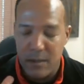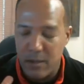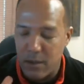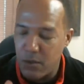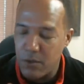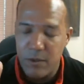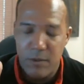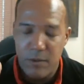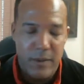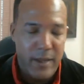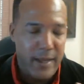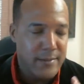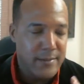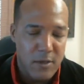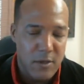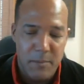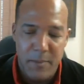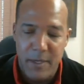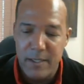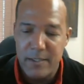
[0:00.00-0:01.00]
go through that
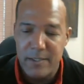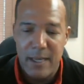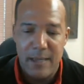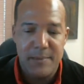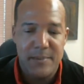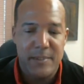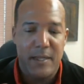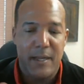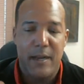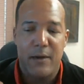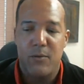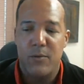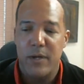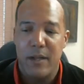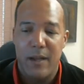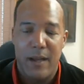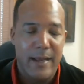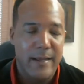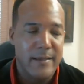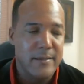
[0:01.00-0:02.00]
so many times till I
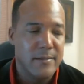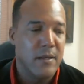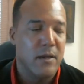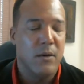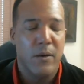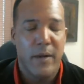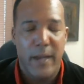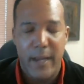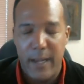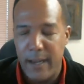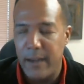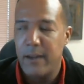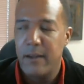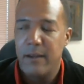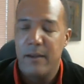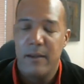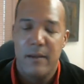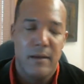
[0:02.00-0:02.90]
realized, okay,